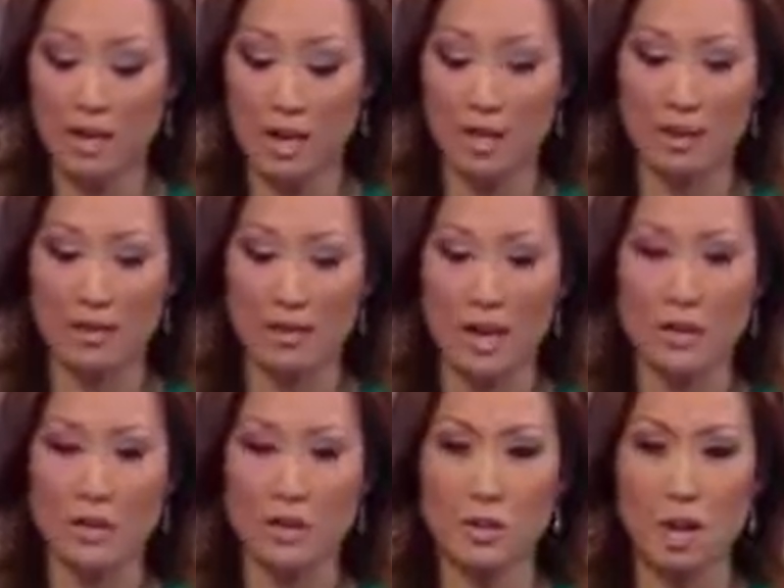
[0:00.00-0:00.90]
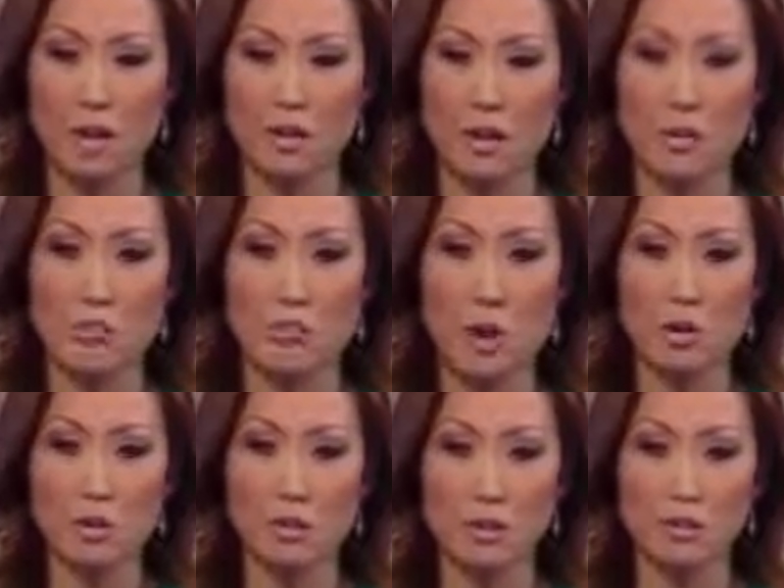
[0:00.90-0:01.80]
in China, because I understand that
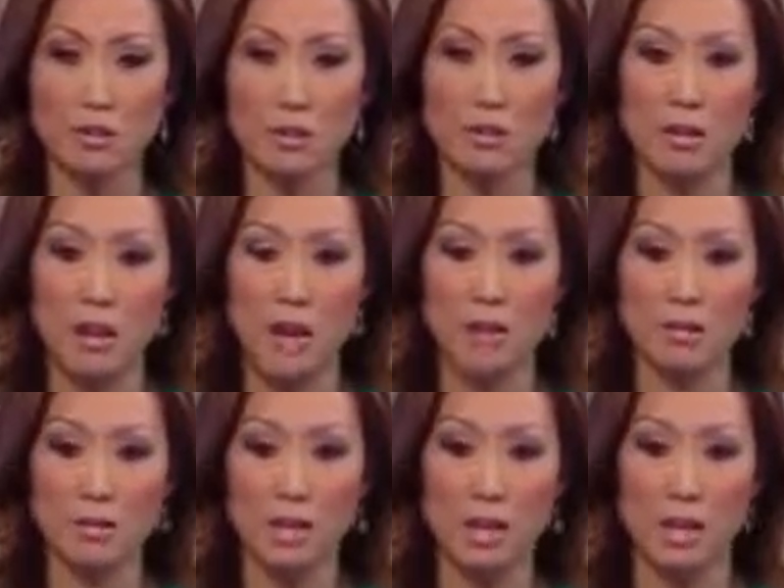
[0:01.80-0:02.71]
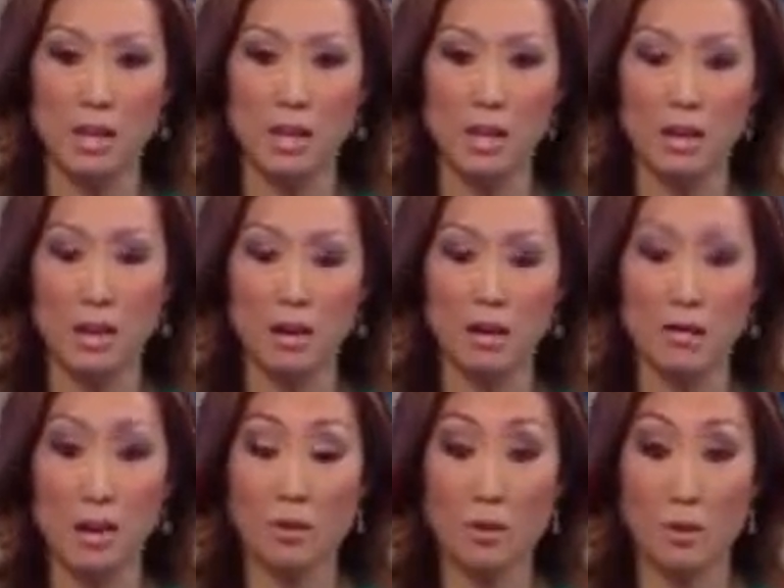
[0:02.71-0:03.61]
most illegal ivory
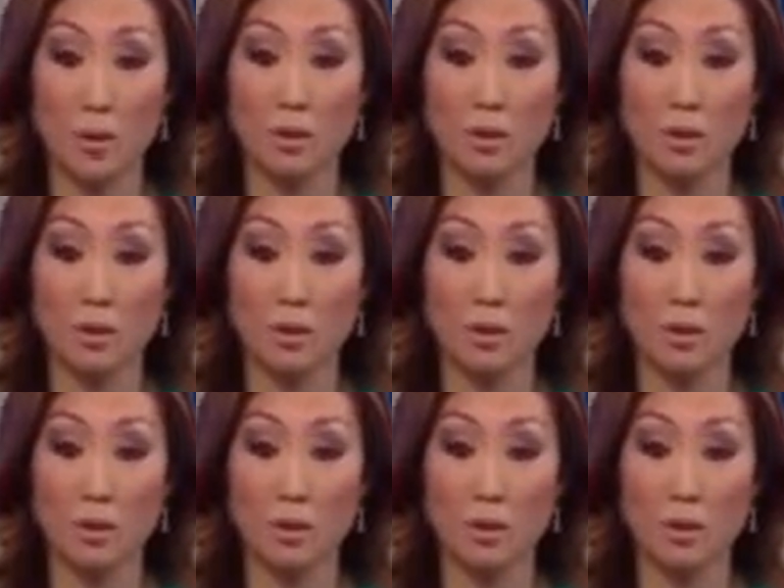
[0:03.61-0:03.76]
around the